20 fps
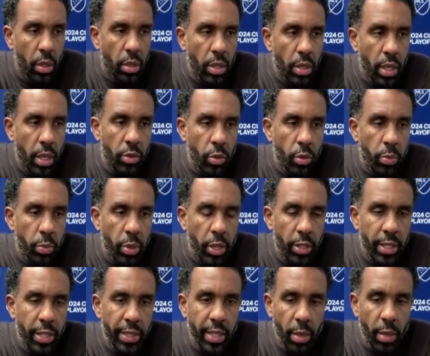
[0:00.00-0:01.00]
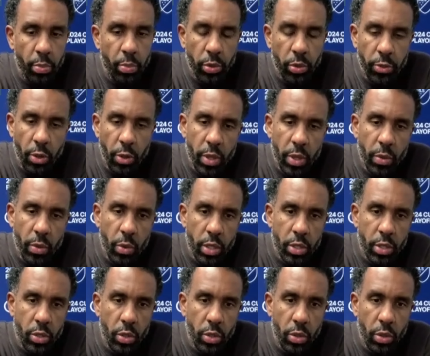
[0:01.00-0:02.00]
Yeah, the player that I put for me
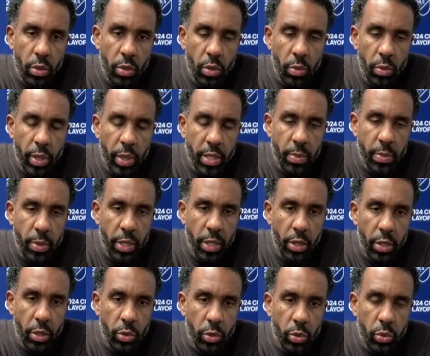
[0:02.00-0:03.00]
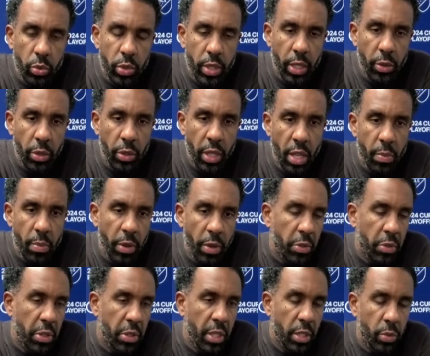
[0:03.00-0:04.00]
was the best player to start the game.
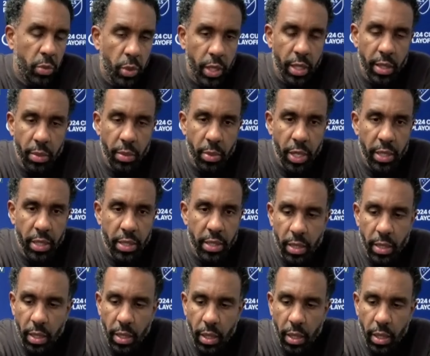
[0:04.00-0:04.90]
After that, we can debate.